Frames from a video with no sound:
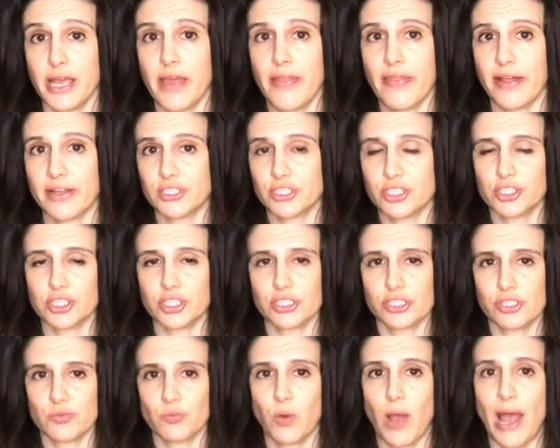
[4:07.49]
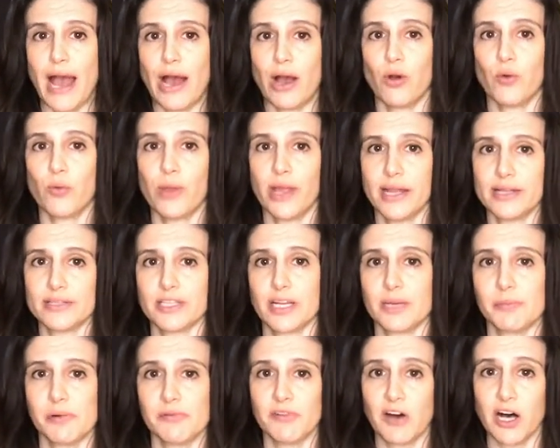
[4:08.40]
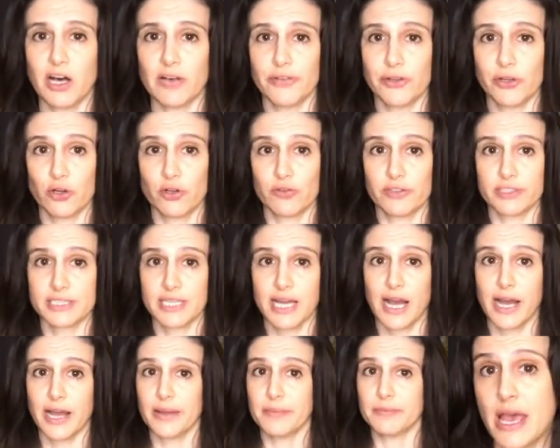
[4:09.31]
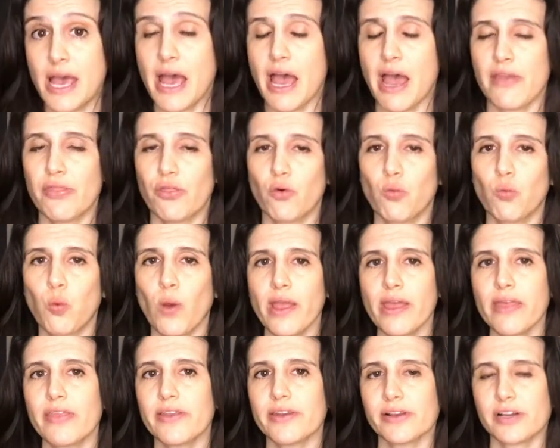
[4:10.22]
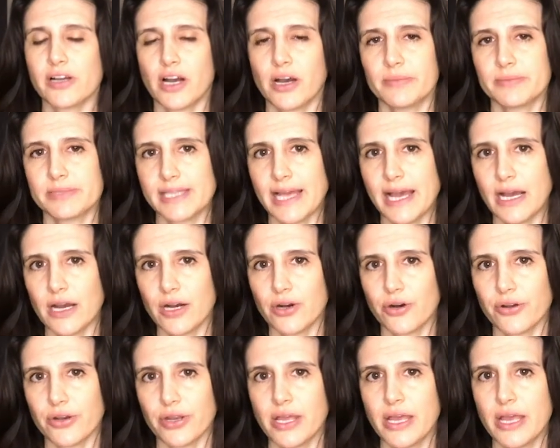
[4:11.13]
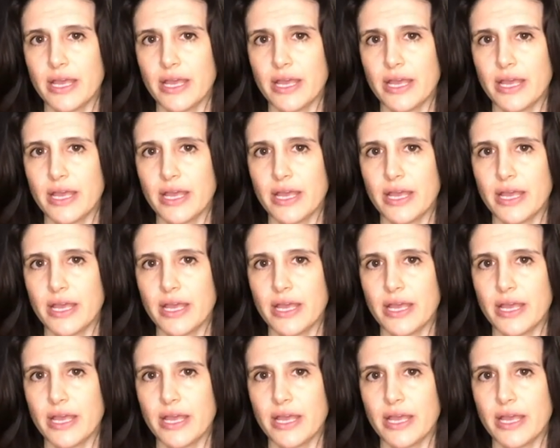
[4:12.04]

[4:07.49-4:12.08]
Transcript: That's just how we ended up evolving over time. And the way that it comes out